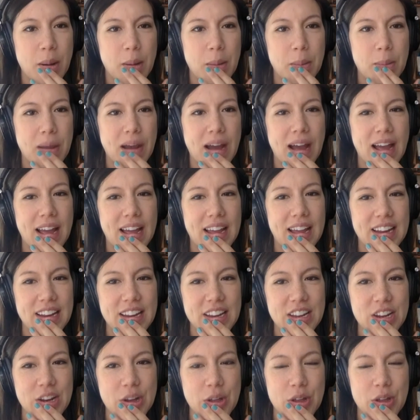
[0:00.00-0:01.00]
But
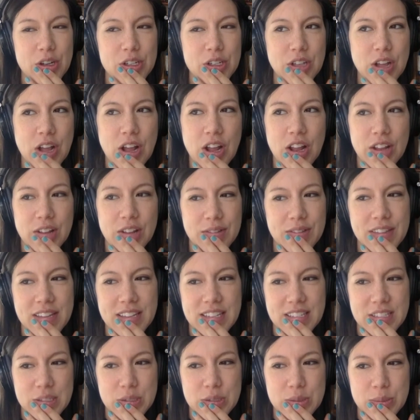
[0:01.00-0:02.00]
you know, there's all of
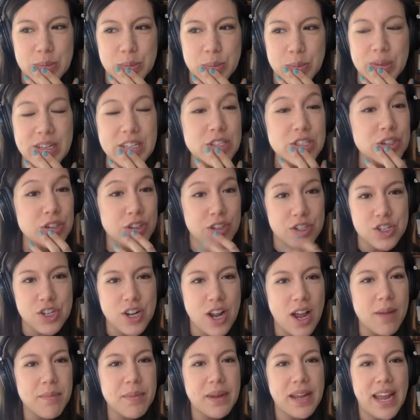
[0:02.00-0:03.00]
this research
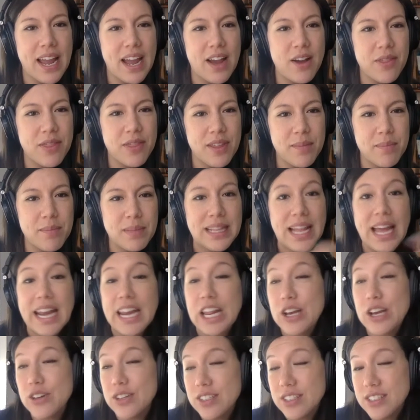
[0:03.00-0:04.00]
coming out that
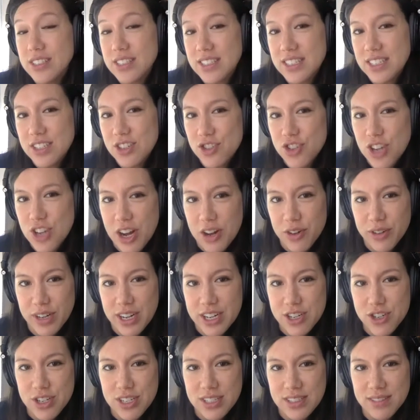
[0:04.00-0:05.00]
millennials and
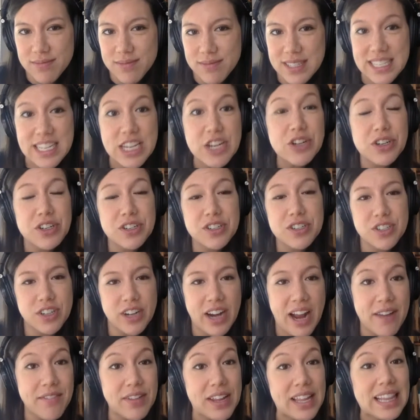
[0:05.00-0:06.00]
Generation Zers
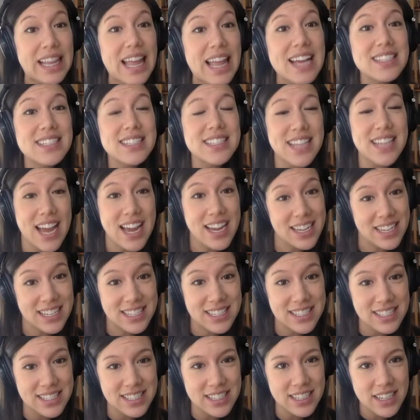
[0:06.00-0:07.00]
are having less
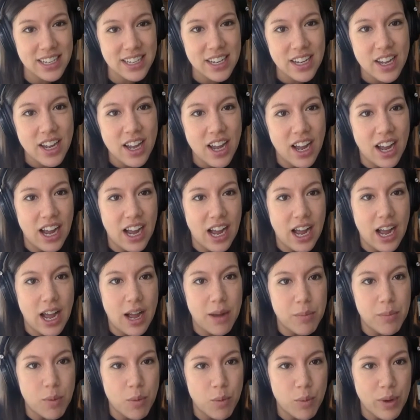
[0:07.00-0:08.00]
sex, mm-hmm.
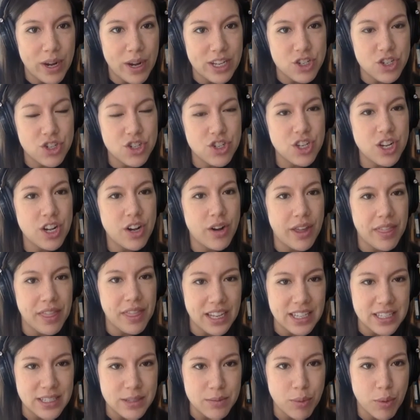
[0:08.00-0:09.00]
um, which you know I
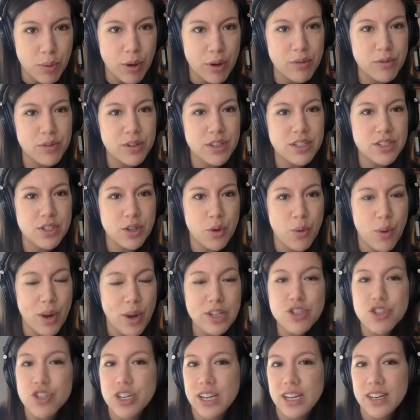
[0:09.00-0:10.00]
think it's important for us to
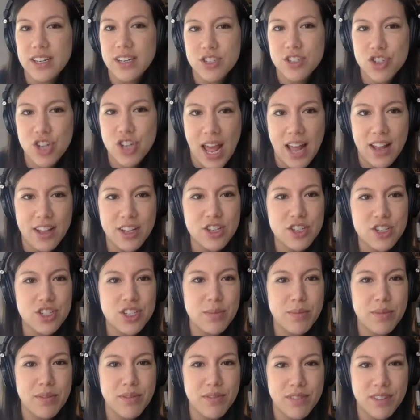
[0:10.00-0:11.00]
question, challenge
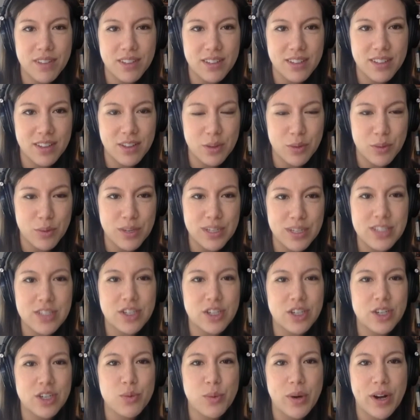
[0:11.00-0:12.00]
some of the the
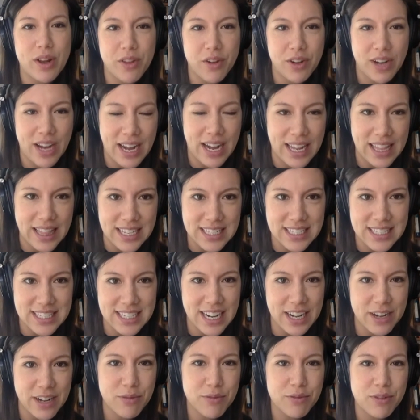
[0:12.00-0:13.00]
research where they're getting this
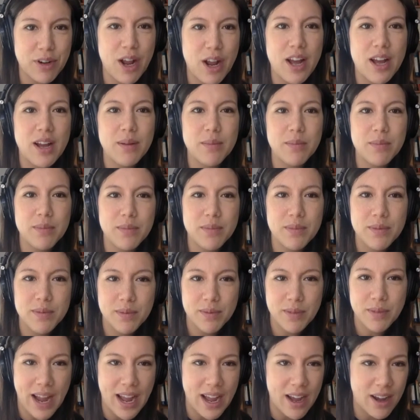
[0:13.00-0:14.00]
data from,
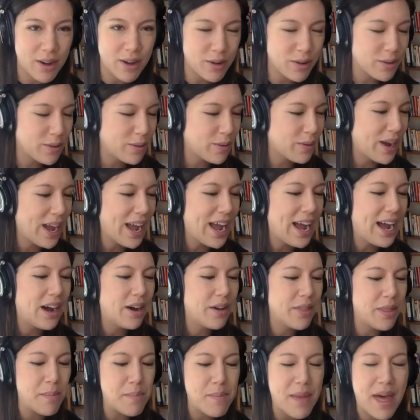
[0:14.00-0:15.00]
how
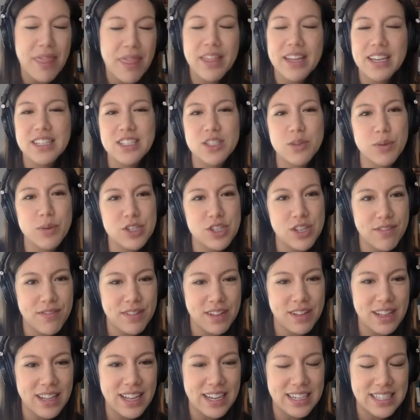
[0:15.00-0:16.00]
how the methods in which
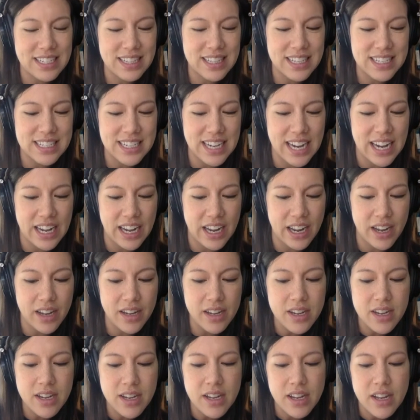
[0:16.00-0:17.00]
they've collected the data.
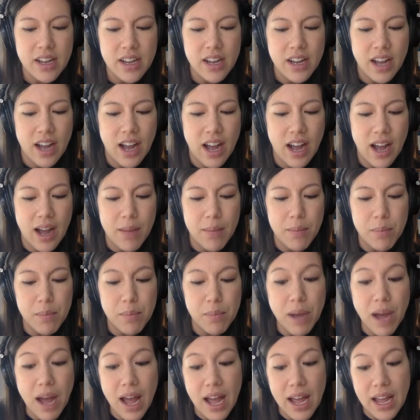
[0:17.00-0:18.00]
Um,
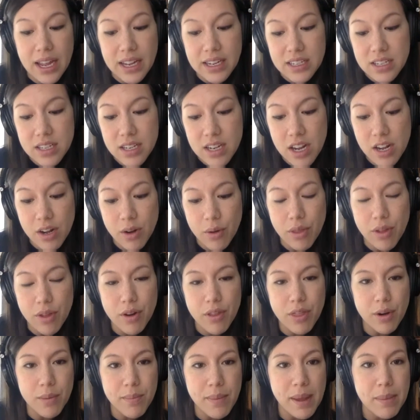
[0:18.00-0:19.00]
but you know,
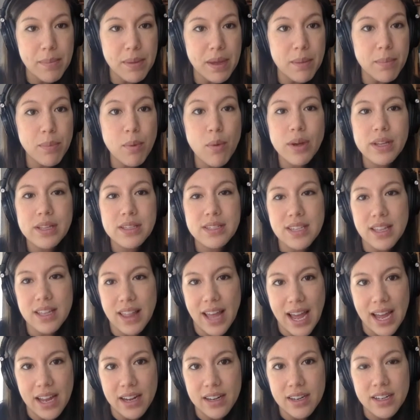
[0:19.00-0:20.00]
there there may be a point to
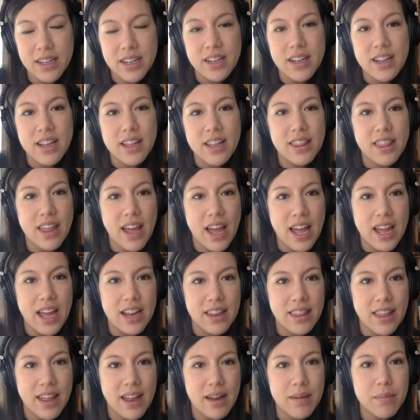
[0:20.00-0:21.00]
that
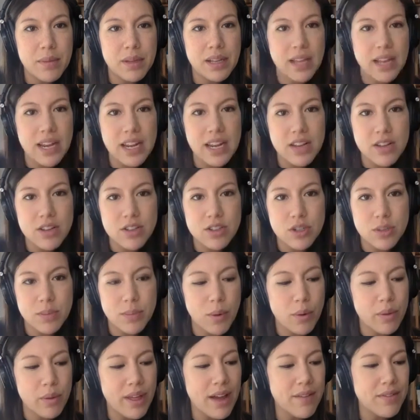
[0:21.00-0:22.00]
that that millennials are
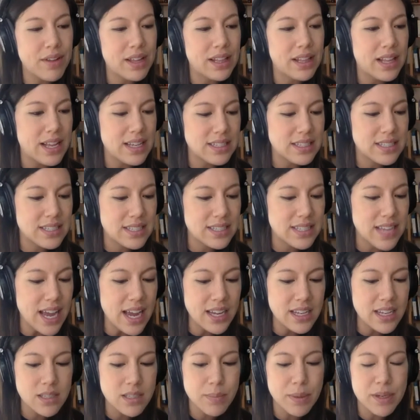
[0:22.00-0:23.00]
both having less
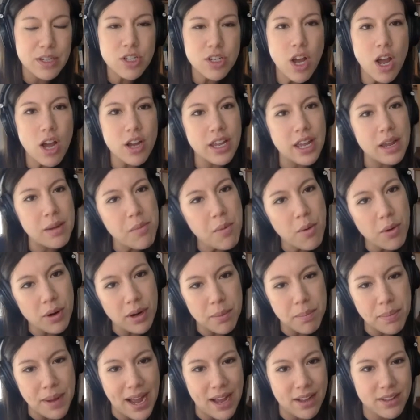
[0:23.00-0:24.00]
sex but talking more
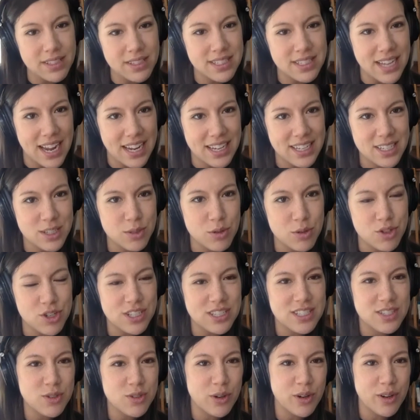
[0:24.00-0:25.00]
about sex, which
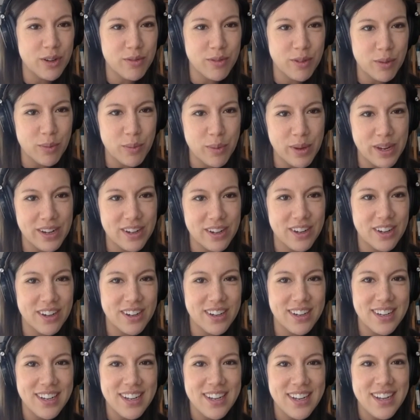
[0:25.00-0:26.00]
is sort of a
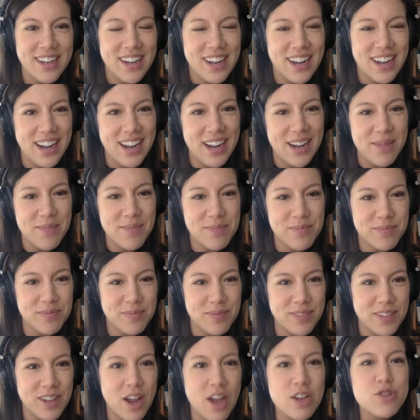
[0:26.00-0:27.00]
weird um,
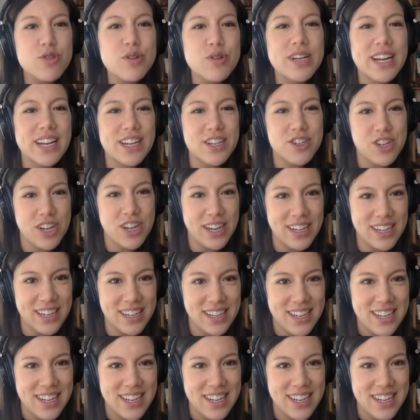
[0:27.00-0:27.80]
contradiction.